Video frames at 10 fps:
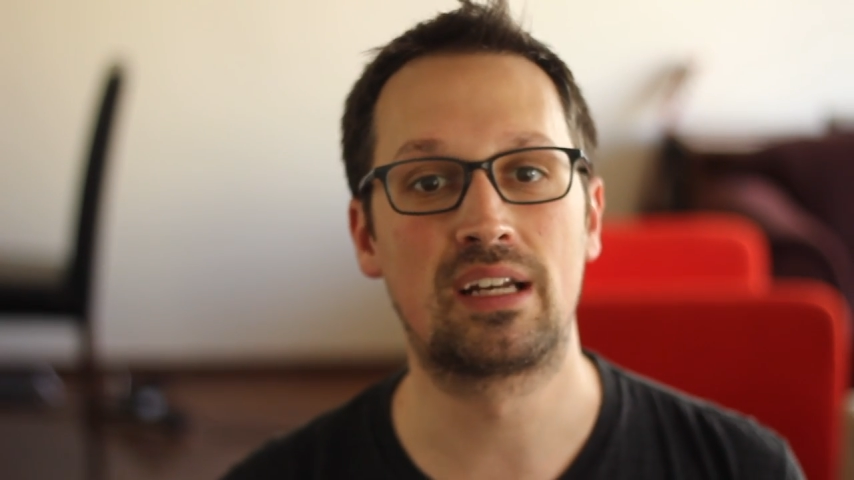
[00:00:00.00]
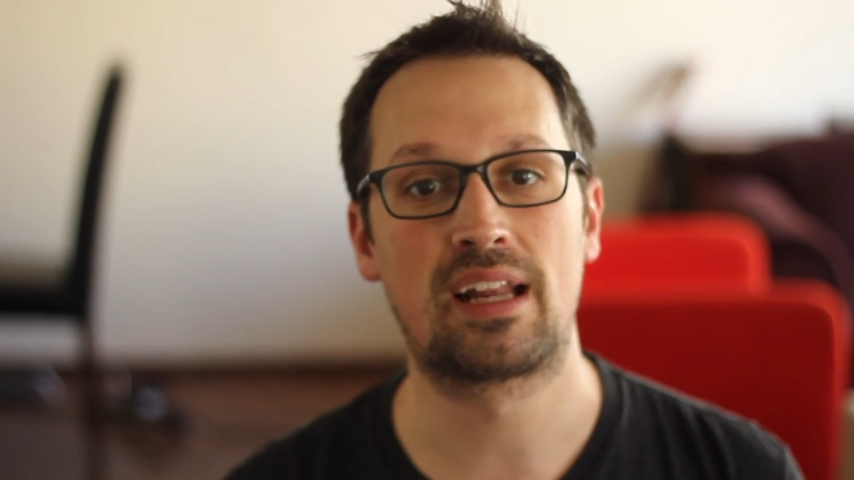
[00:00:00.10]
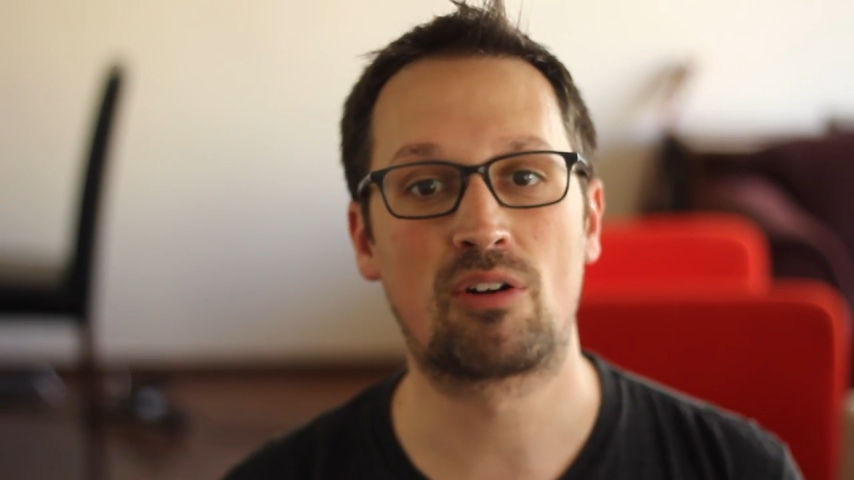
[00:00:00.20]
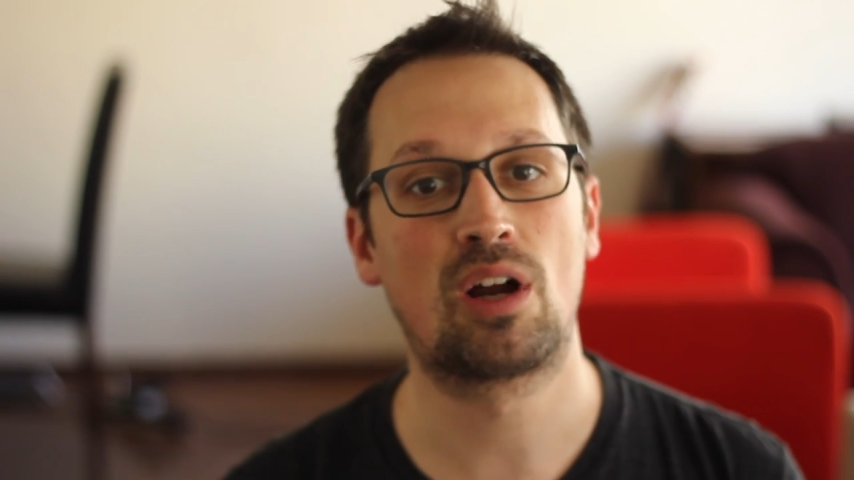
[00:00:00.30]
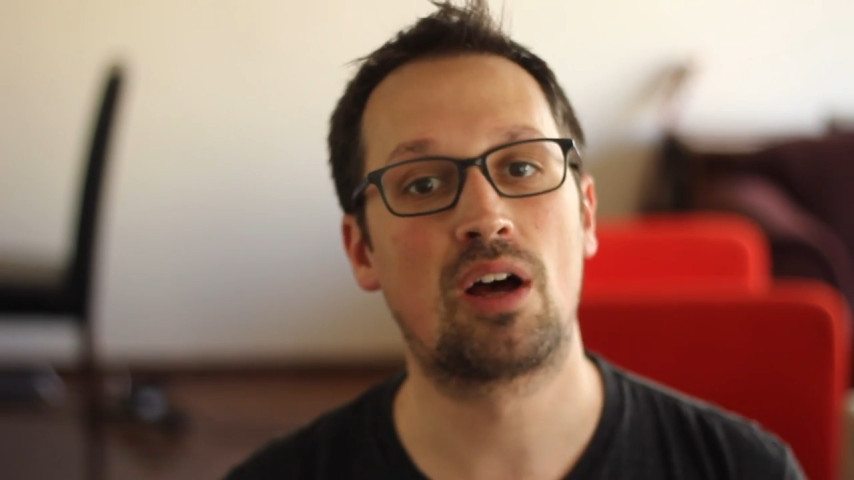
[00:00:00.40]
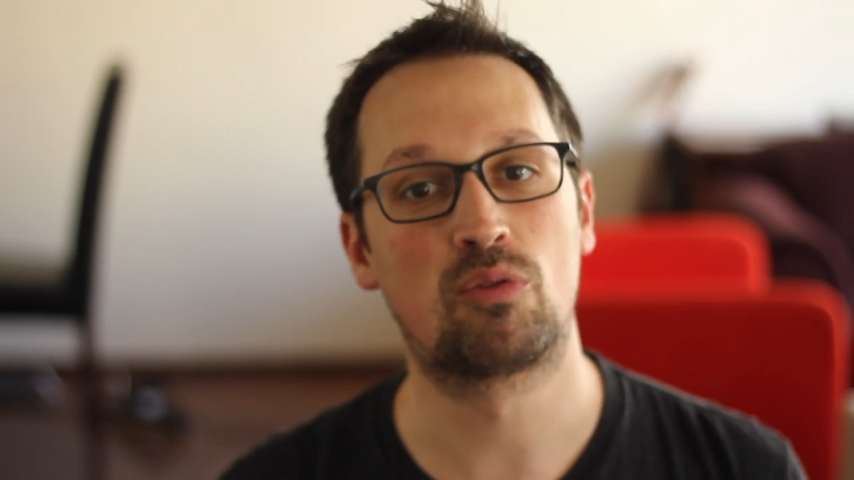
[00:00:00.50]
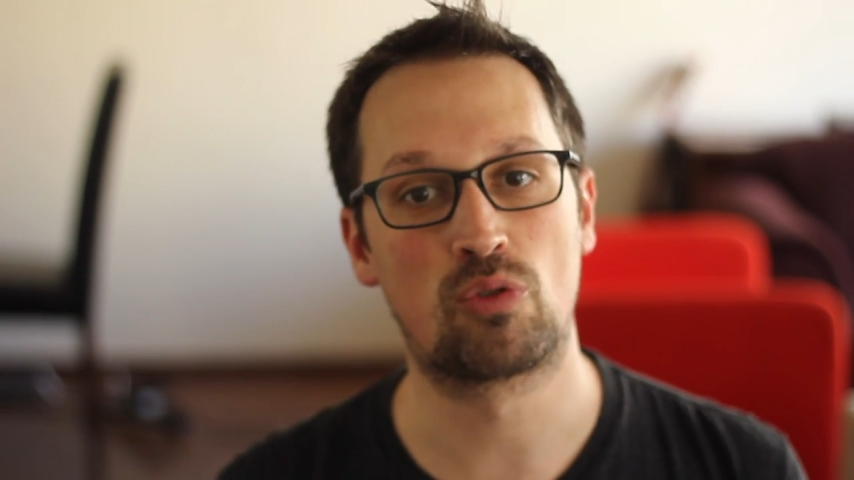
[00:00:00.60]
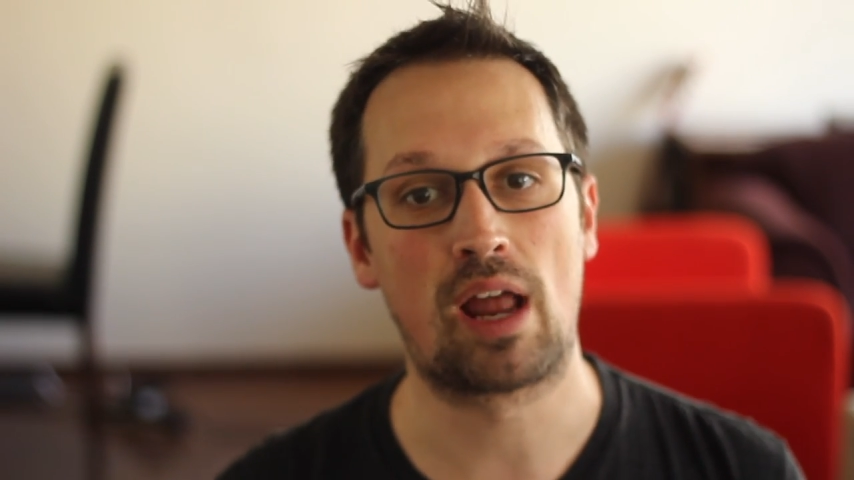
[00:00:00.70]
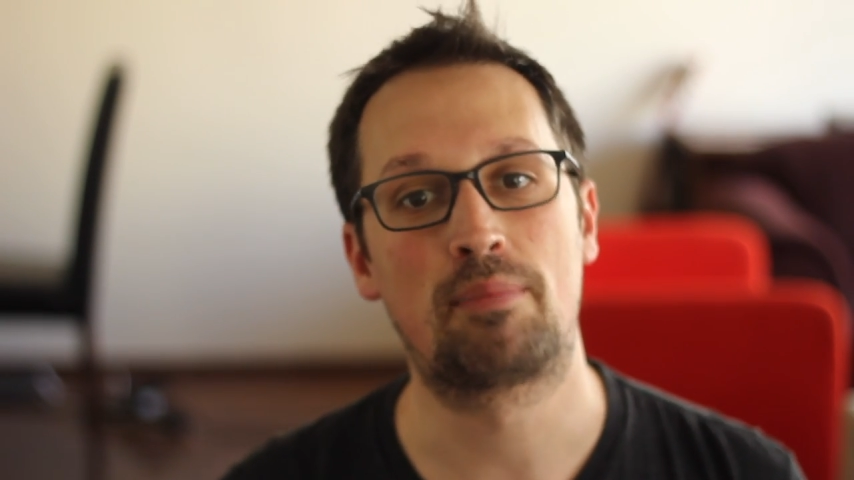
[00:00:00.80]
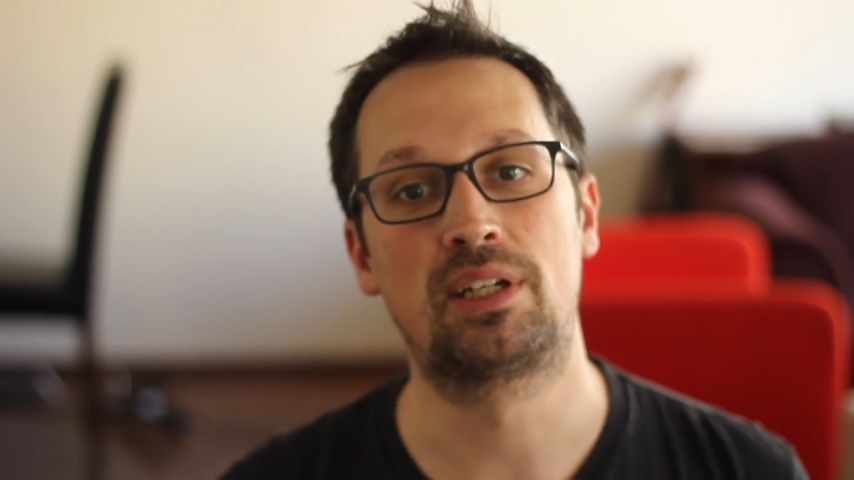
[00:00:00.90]
an era of
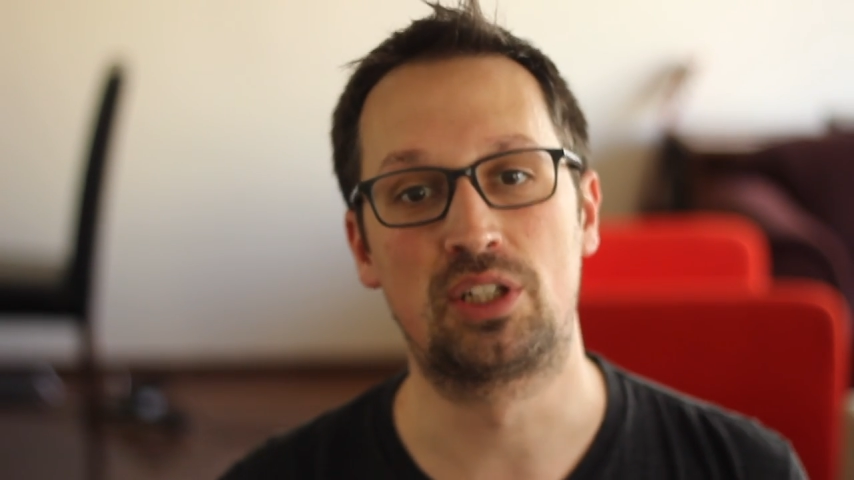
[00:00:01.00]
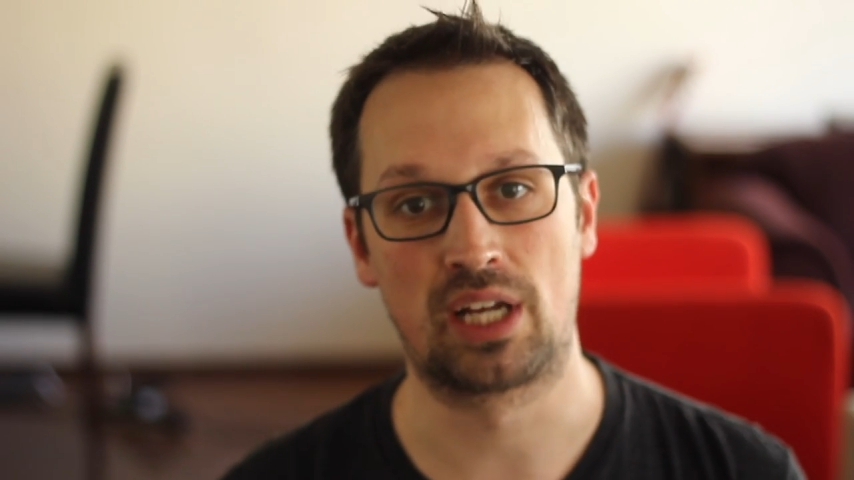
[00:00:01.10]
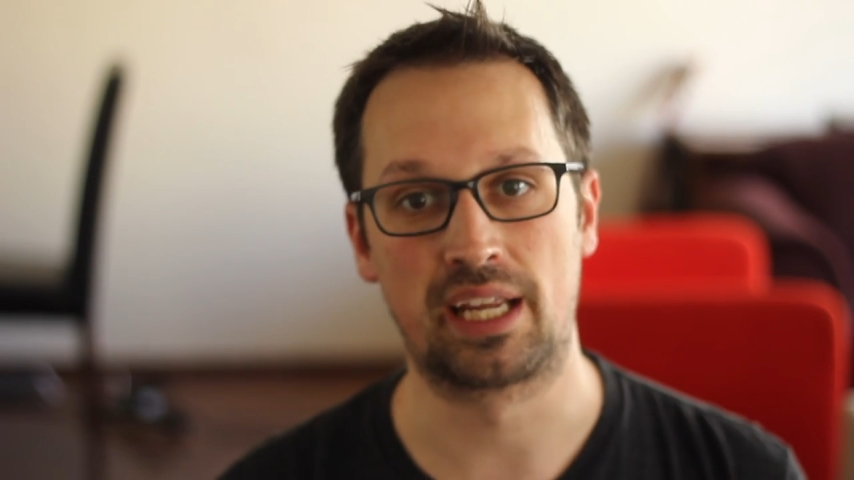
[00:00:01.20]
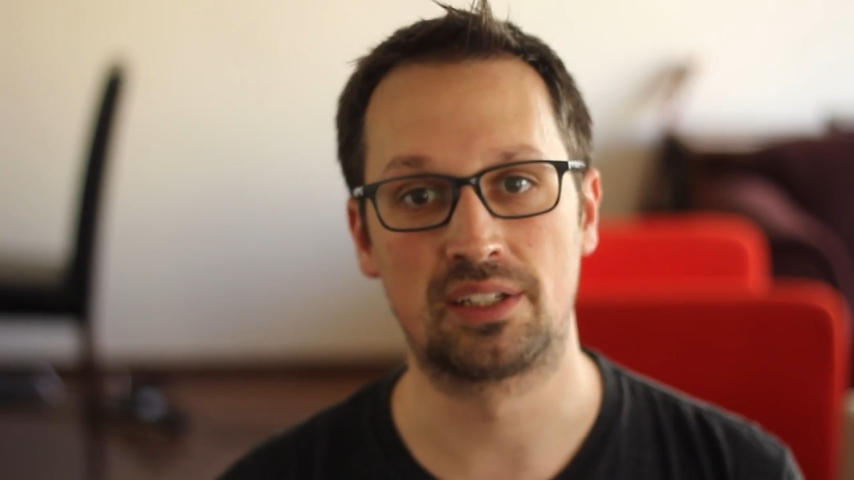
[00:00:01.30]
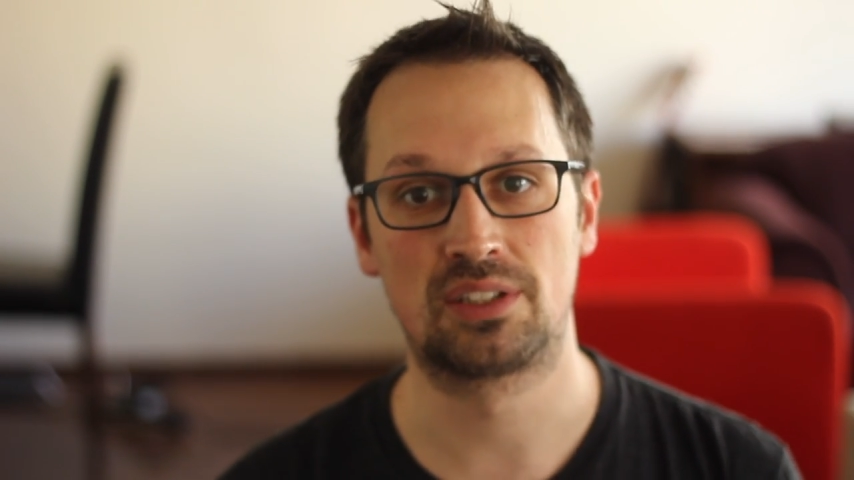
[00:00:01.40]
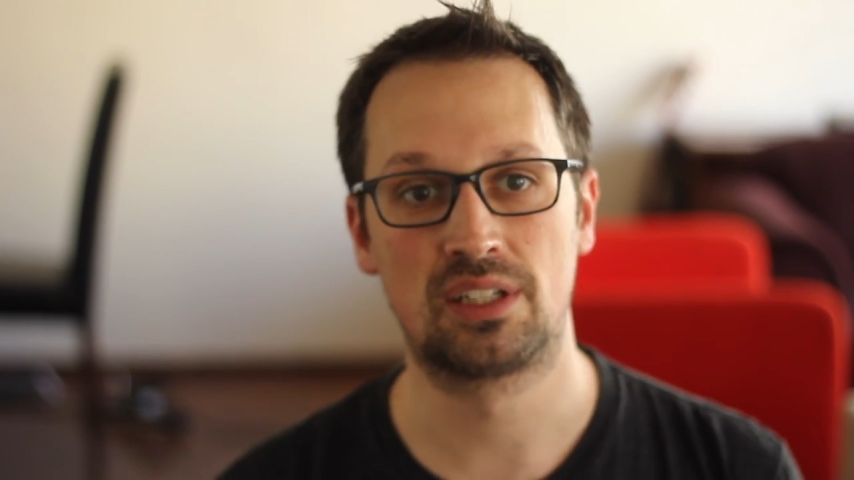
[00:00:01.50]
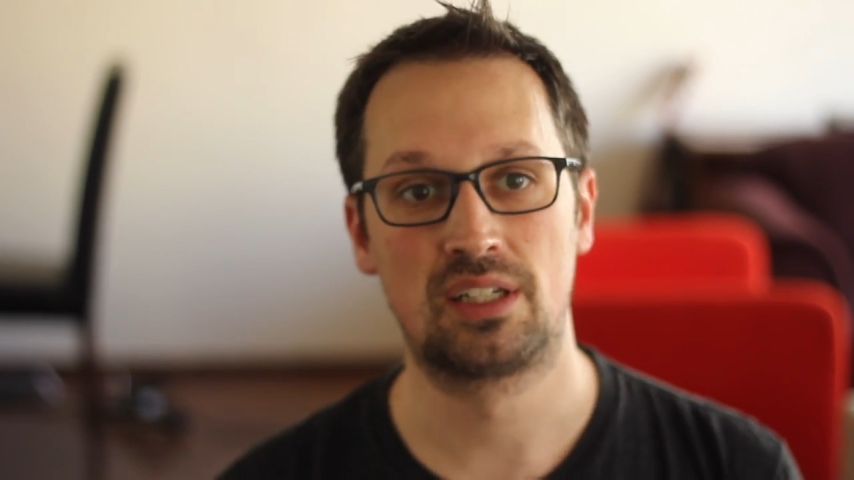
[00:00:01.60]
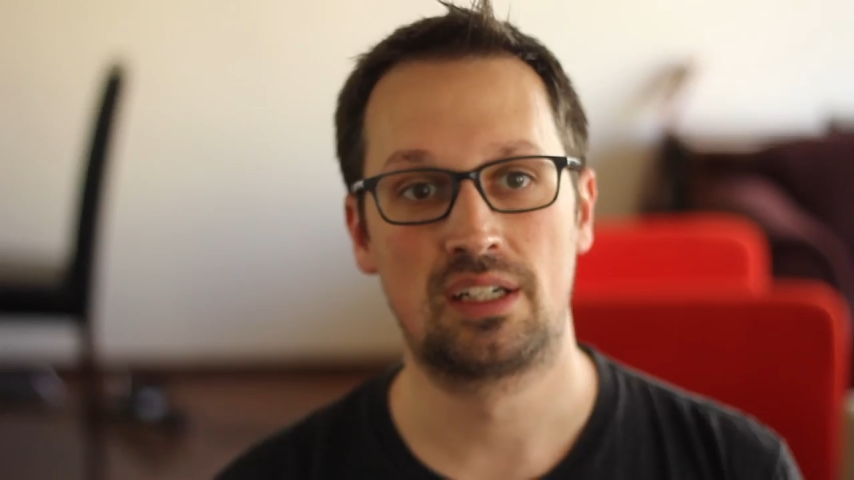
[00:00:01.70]
rapid change.